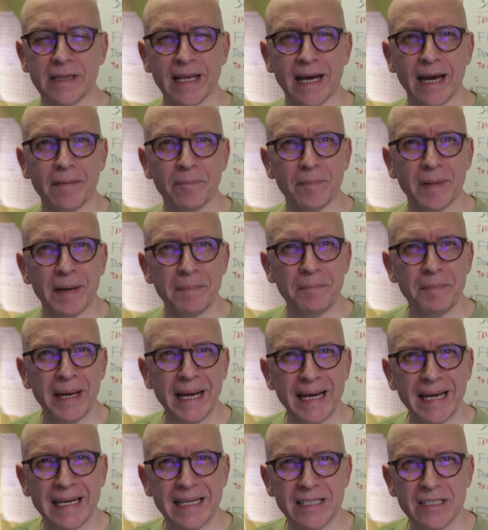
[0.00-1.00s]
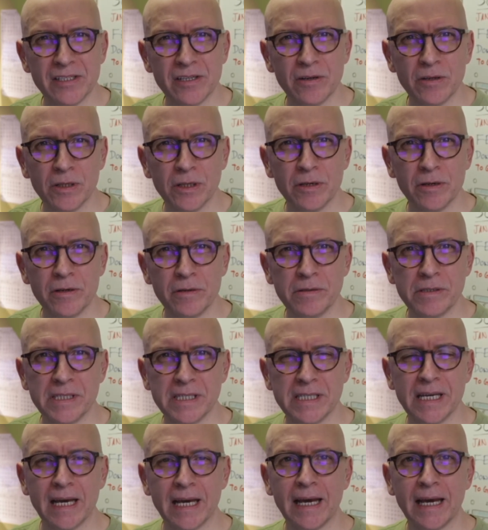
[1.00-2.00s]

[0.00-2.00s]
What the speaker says: that my pants are loose.